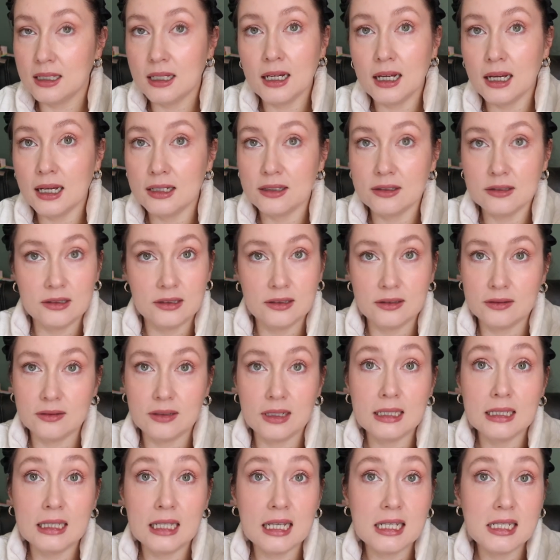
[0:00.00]
I don't know,
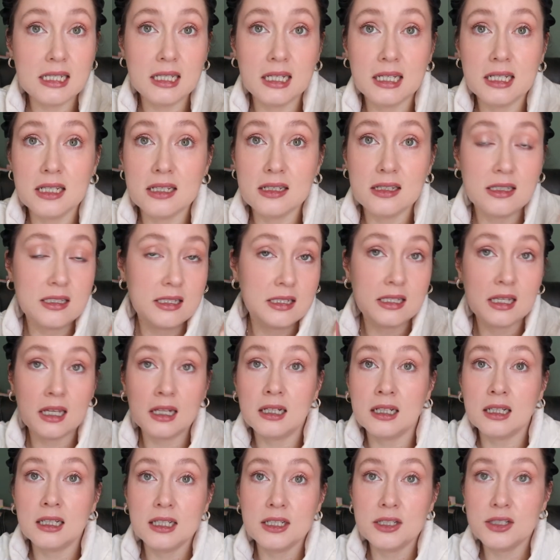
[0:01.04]
unless I
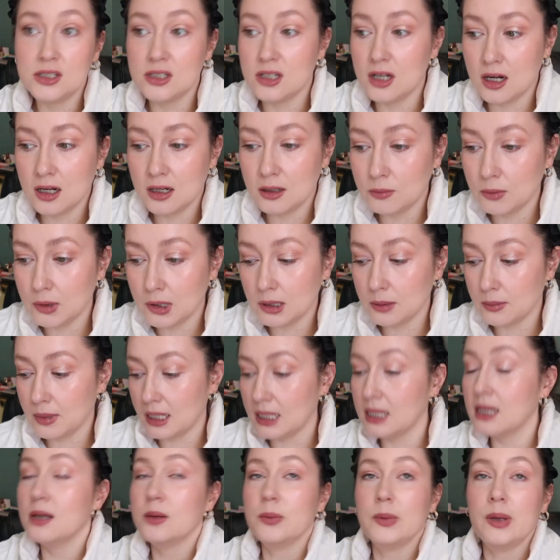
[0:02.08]
suddenly started wearing
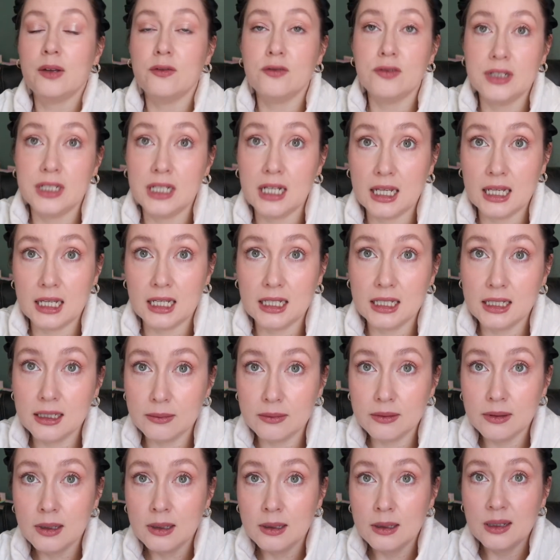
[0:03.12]
makeup every day,
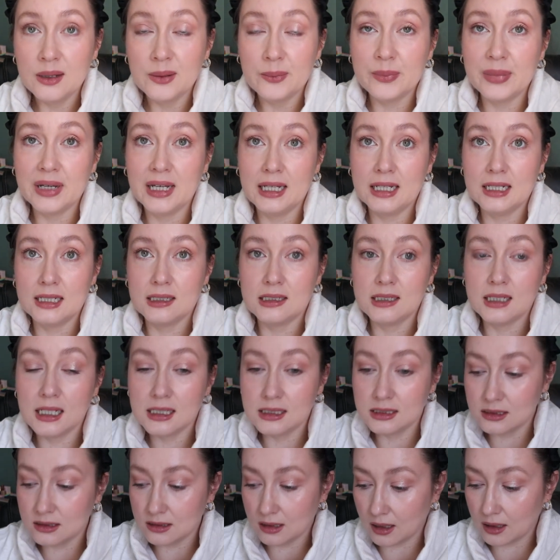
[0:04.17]
but
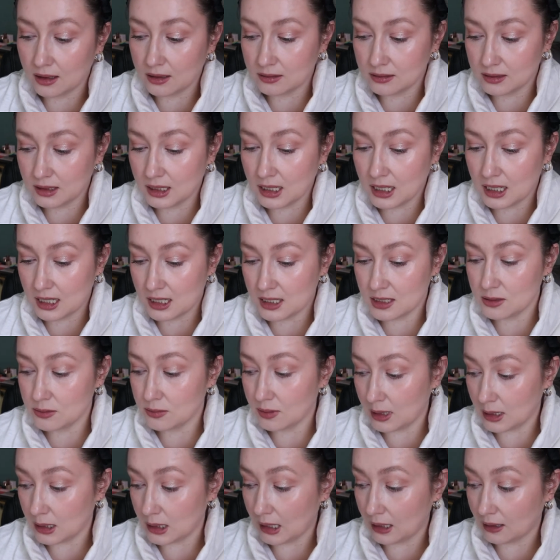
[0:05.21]
that's not the case
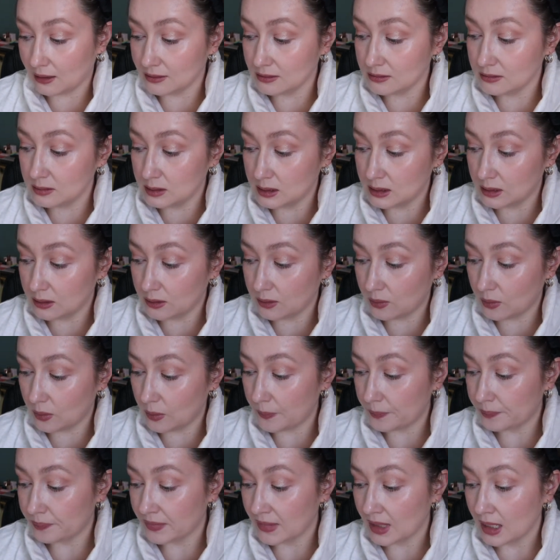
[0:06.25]
right now. So
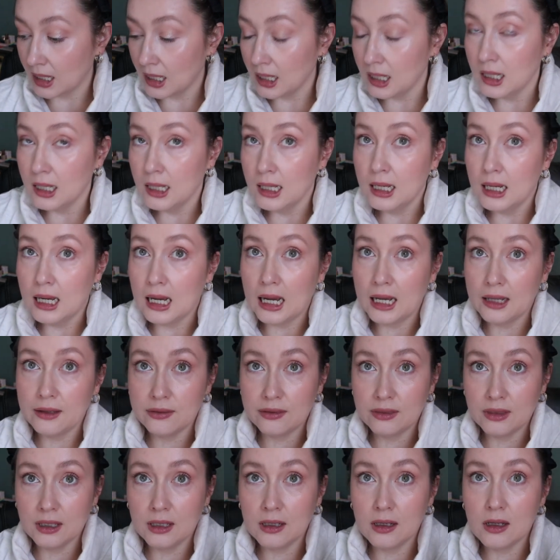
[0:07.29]
I
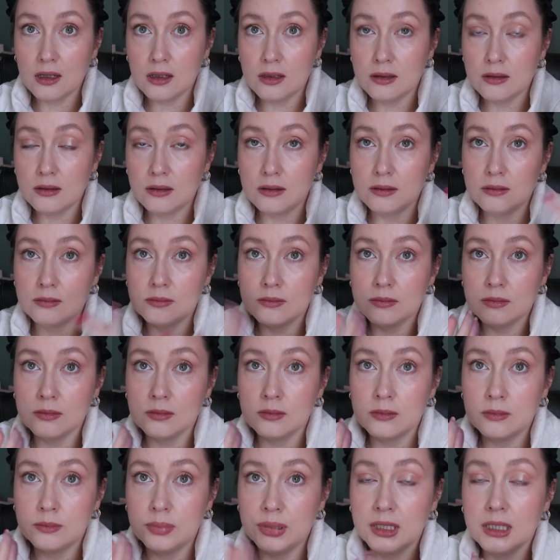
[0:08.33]
think I'll
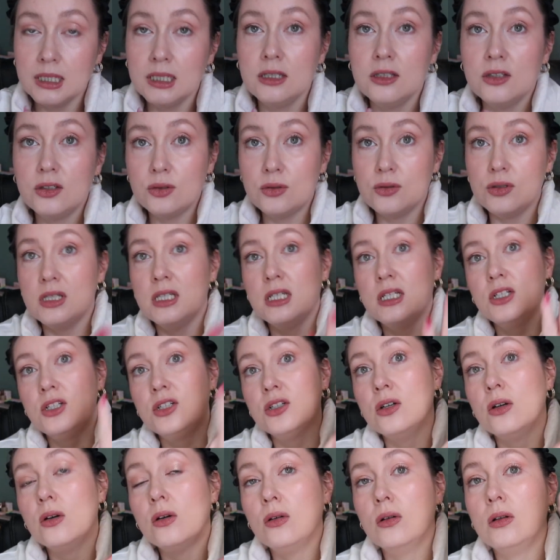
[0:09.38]
put a usage
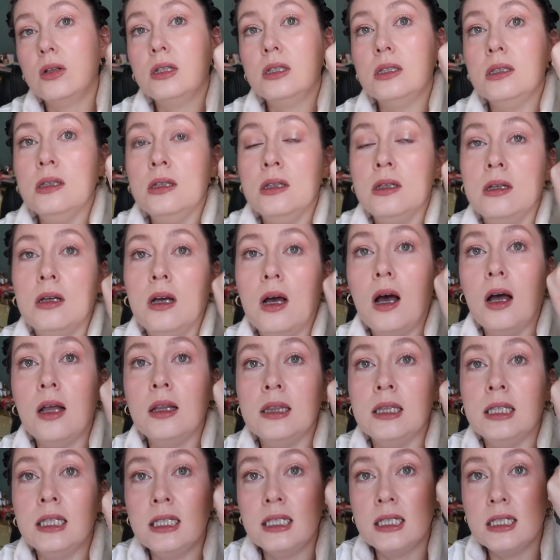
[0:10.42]
goal
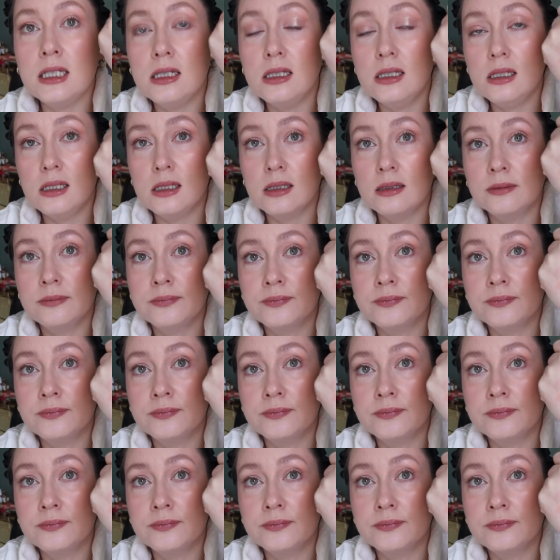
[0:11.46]
on these.